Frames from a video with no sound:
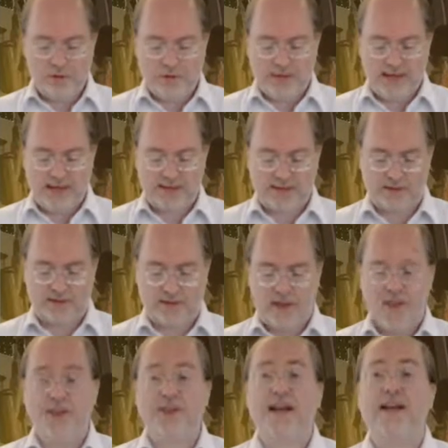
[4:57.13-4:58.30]
yes,
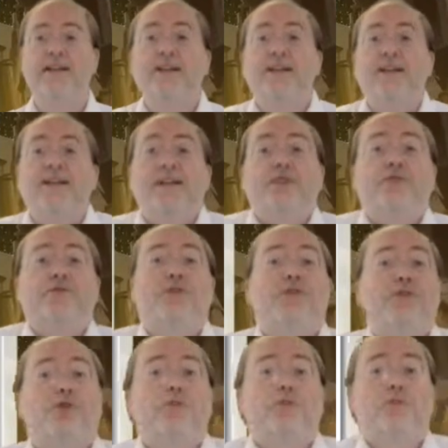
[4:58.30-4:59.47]
then he cannot vote
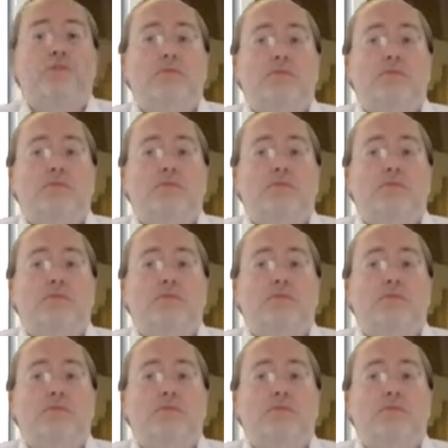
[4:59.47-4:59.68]
no.